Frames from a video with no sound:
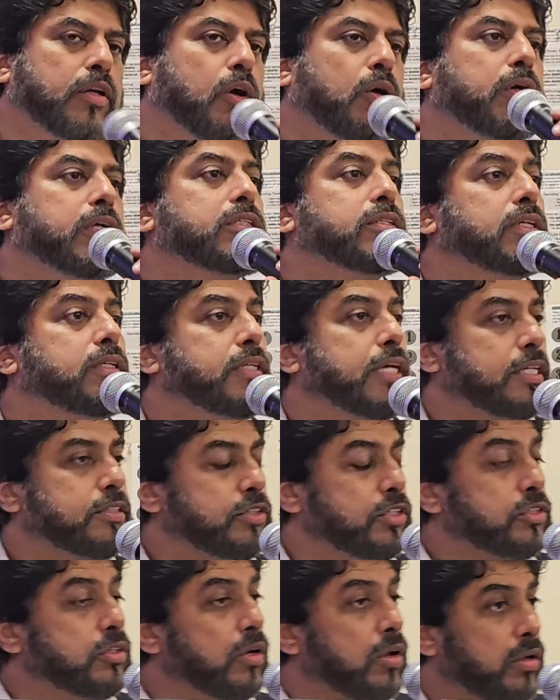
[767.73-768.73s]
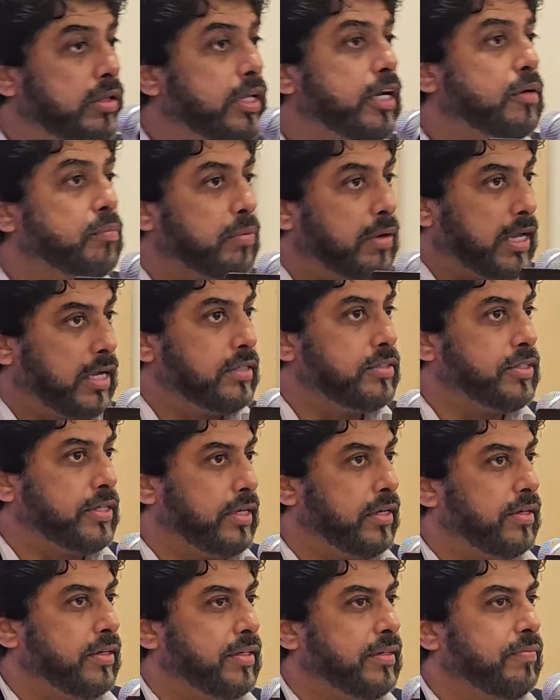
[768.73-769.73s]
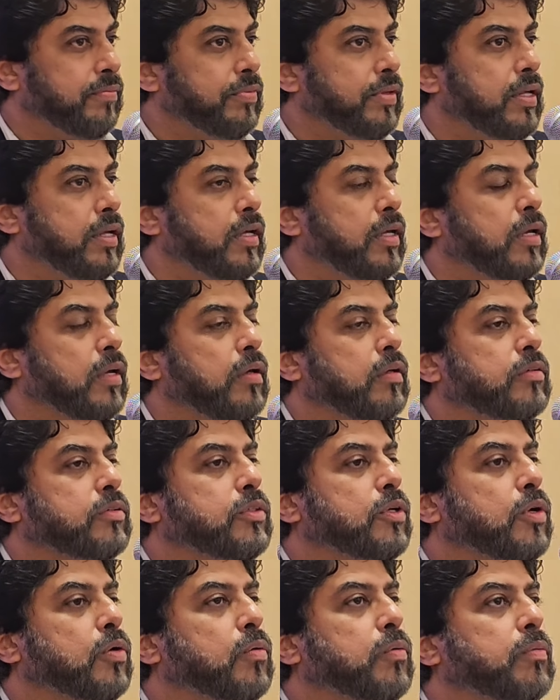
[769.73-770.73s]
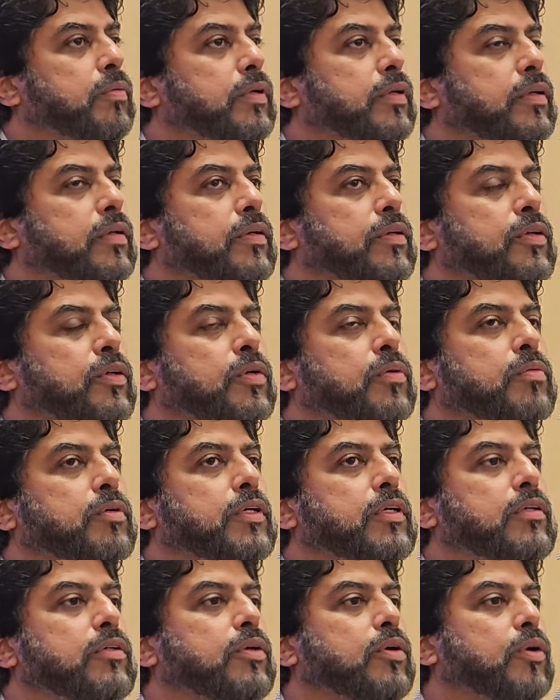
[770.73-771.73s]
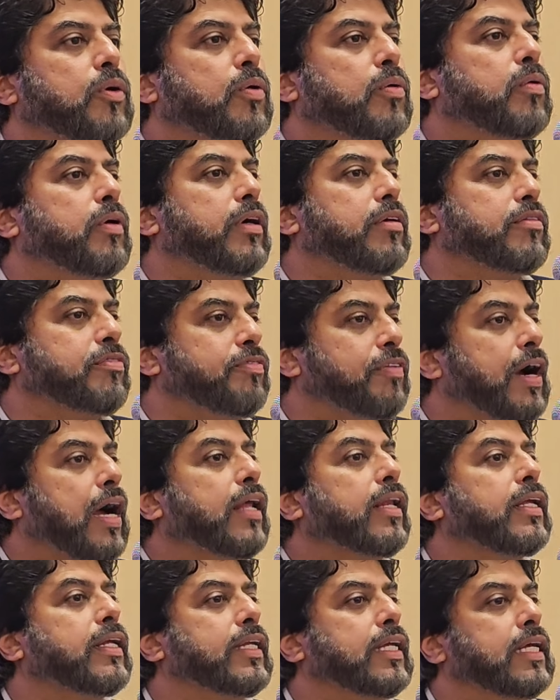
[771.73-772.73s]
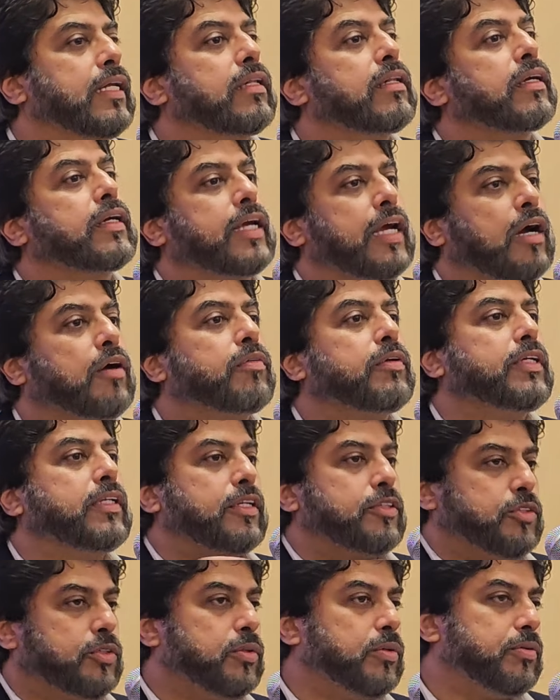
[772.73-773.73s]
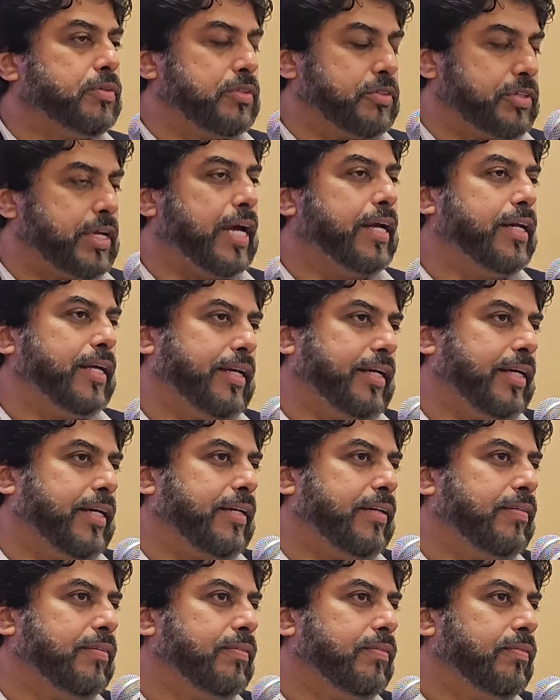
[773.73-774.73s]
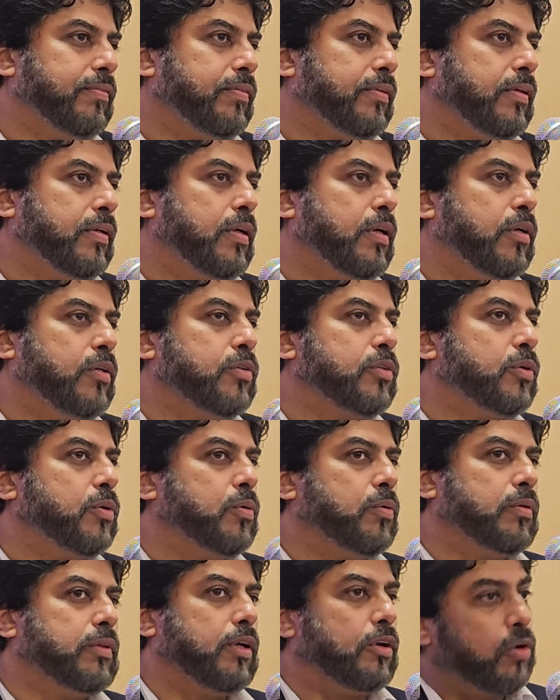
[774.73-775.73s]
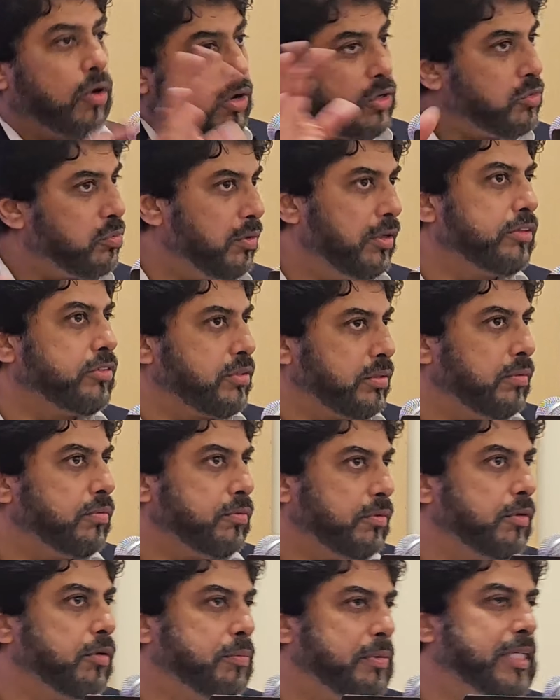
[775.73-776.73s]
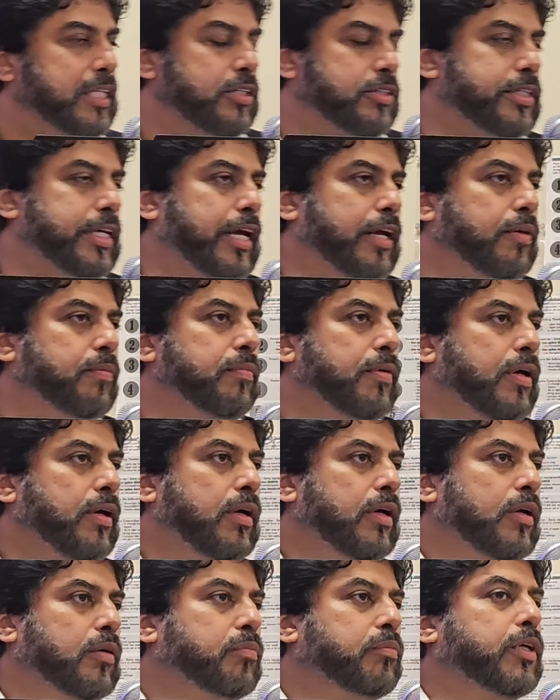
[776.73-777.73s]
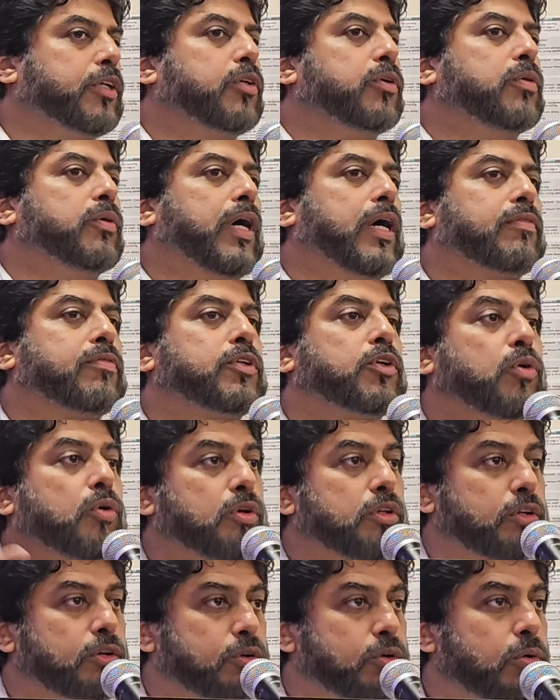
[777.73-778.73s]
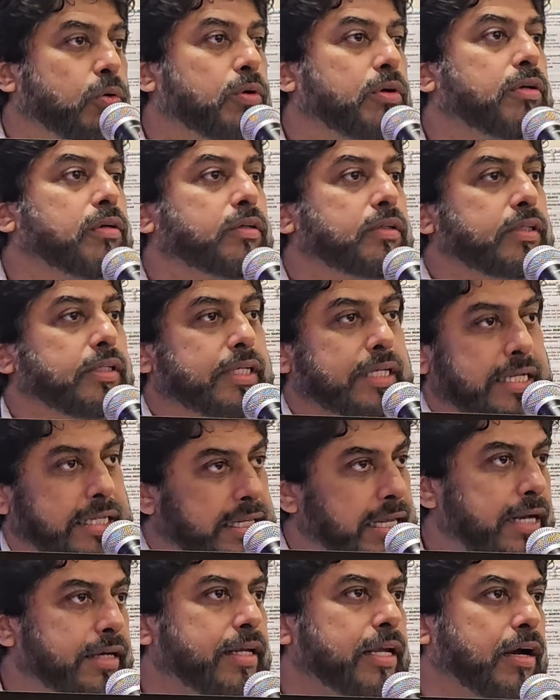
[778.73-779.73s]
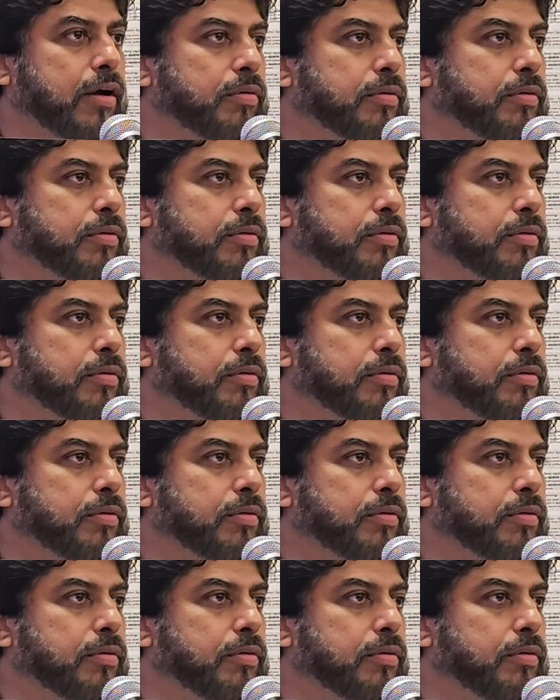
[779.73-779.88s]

No, it's a Texas law that applies here. So you would go and file it in the county that you're residing in. So the laws will be the same, but you have to go to the court in that